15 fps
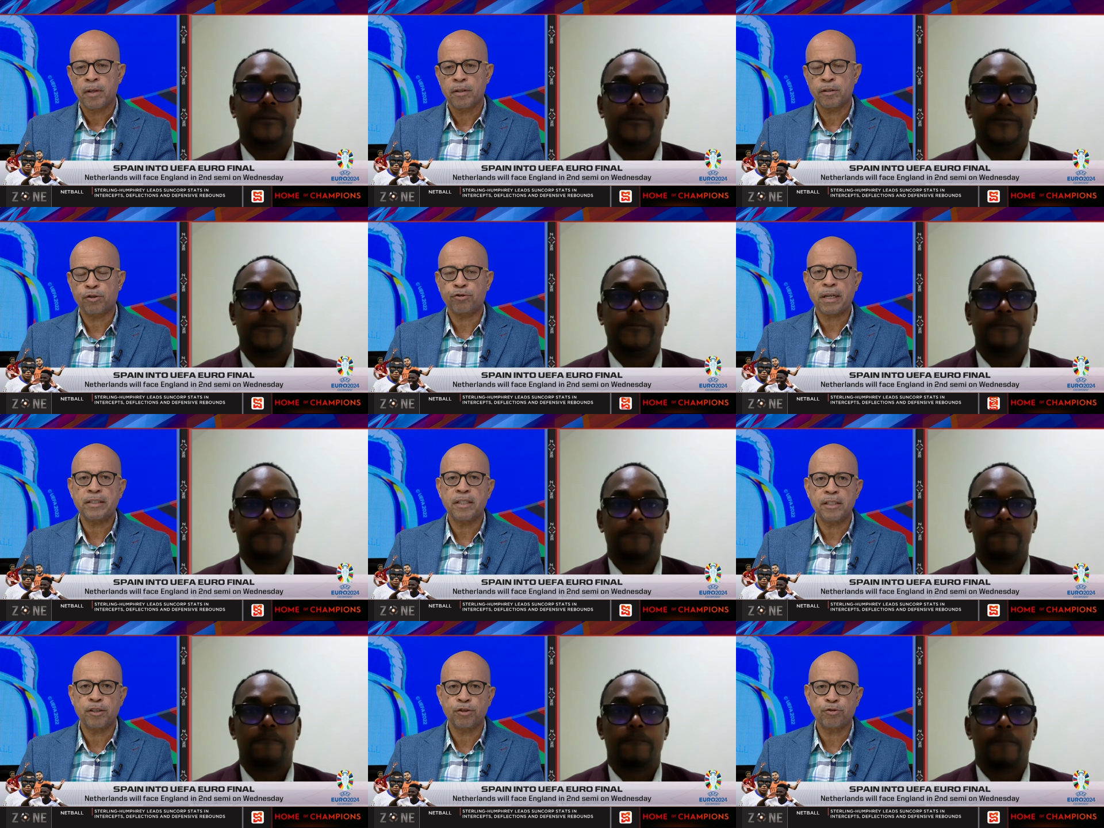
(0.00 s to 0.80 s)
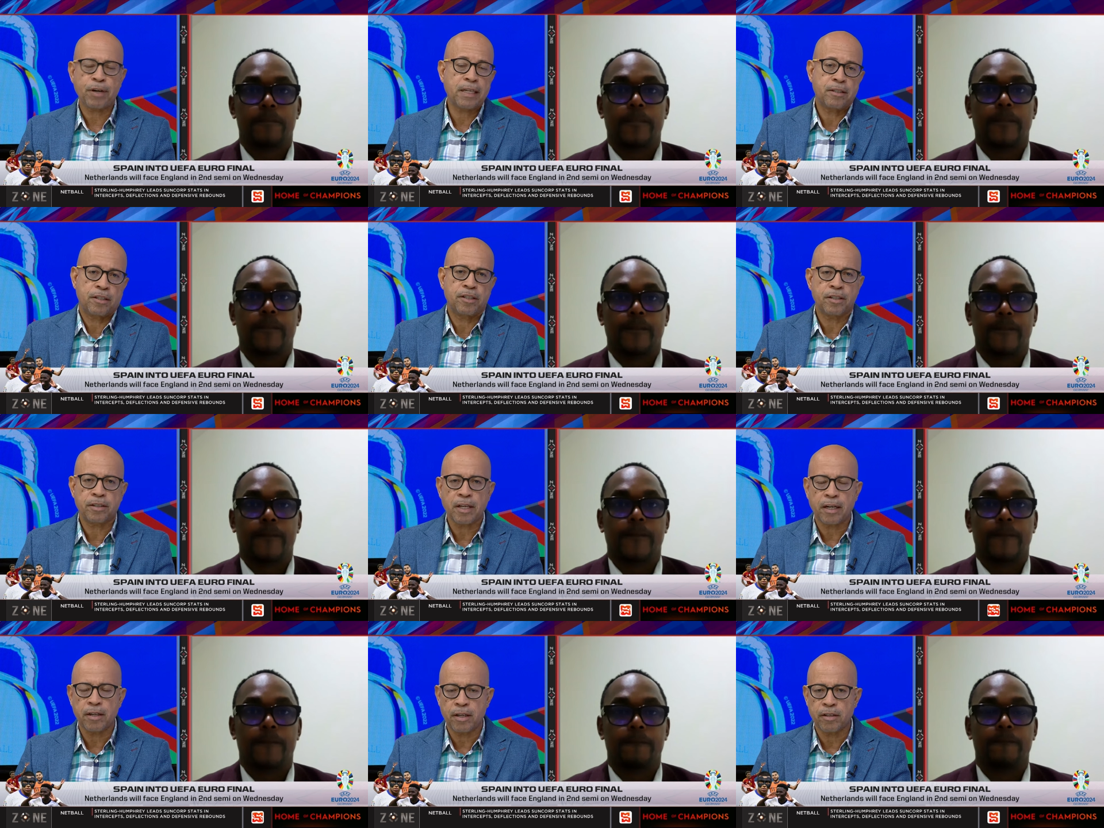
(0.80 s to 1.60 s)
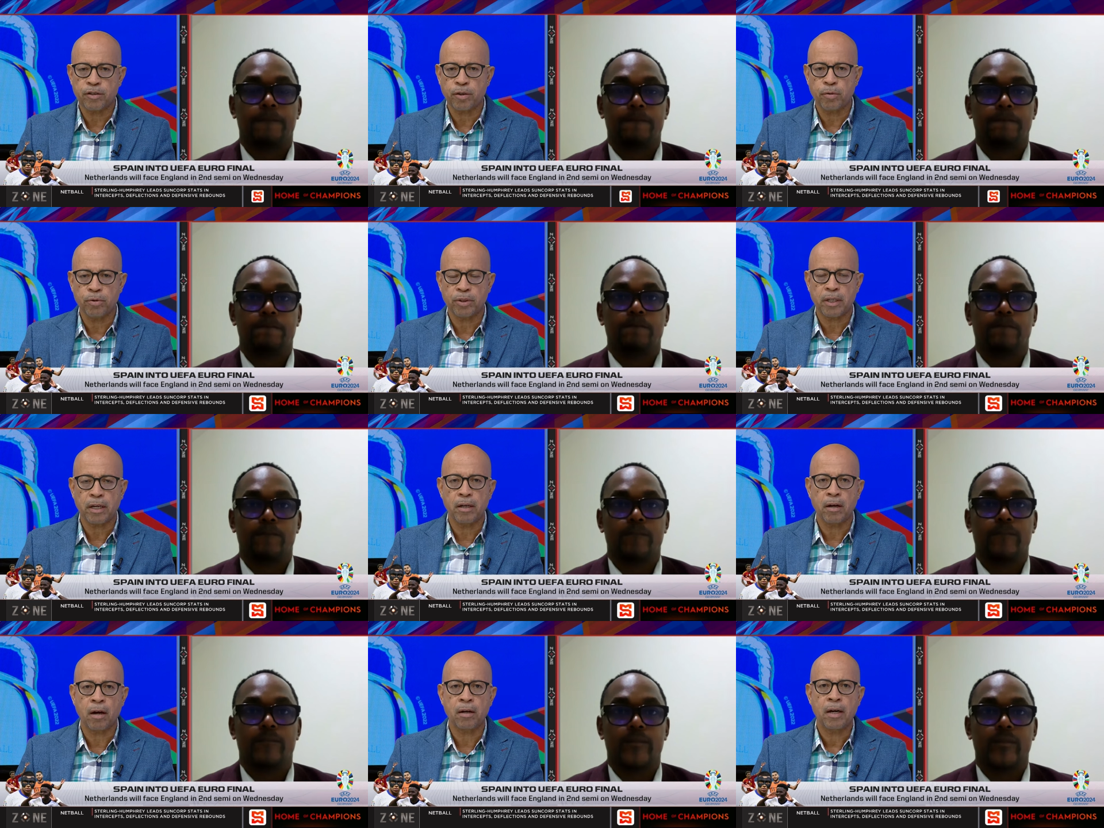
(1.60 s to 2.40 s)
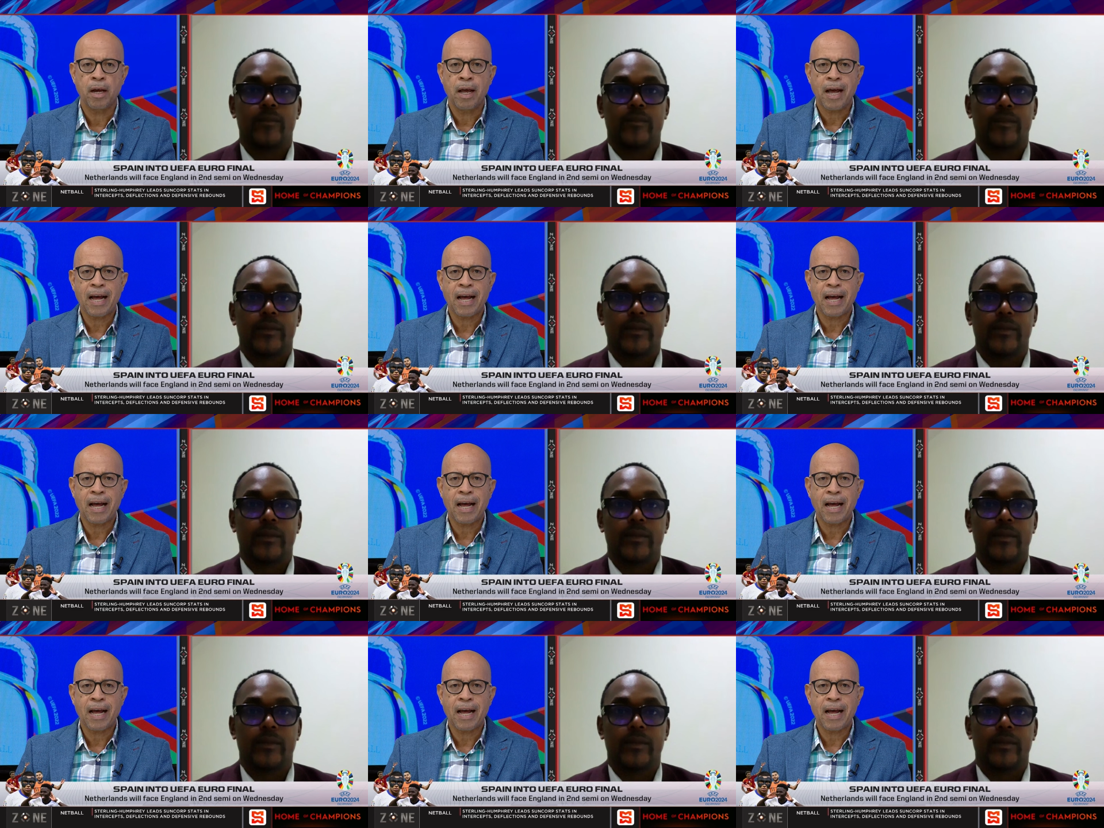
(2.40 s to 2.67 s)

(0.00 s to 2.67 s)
Speaker 1: strateg strategies that he has used and not,